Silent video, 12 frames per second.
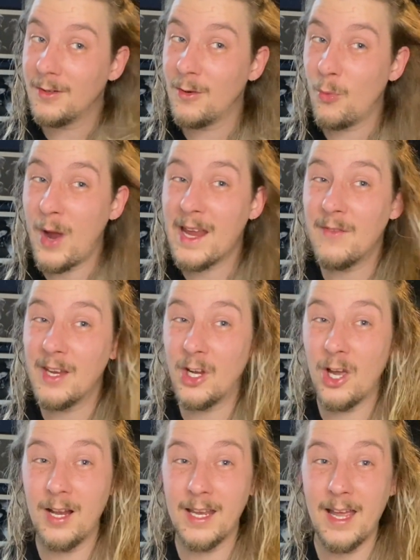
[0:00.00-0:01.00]
wavy
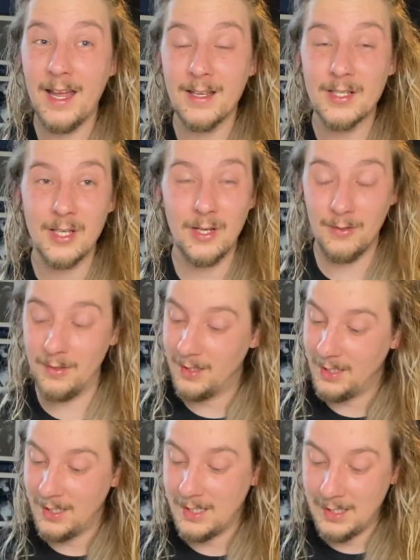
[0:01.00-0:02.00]
curly hair, so
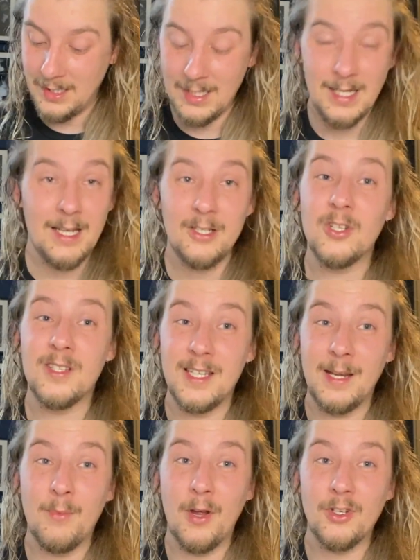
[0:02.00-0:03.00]
it doesn't take
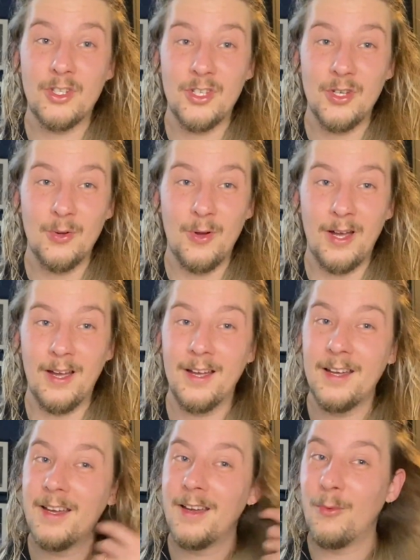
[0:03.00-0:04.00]
much to
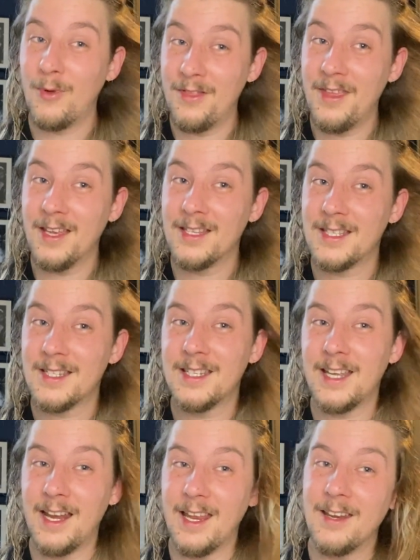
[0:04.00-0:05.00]
with this to
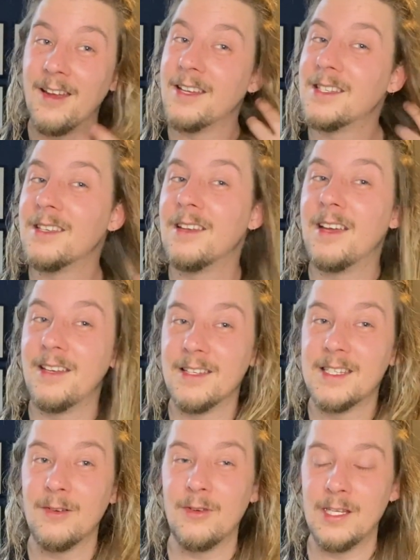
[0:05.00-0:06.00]
get it nice and
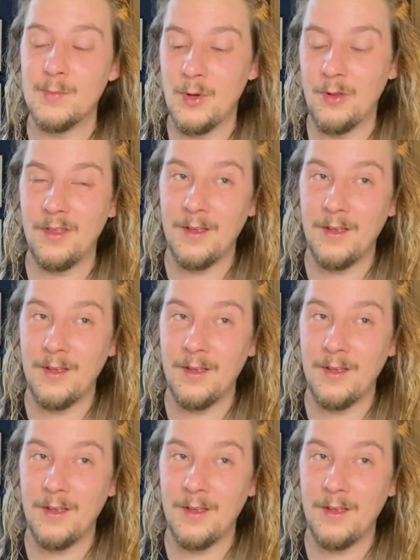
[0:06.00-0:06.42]
silky smooth.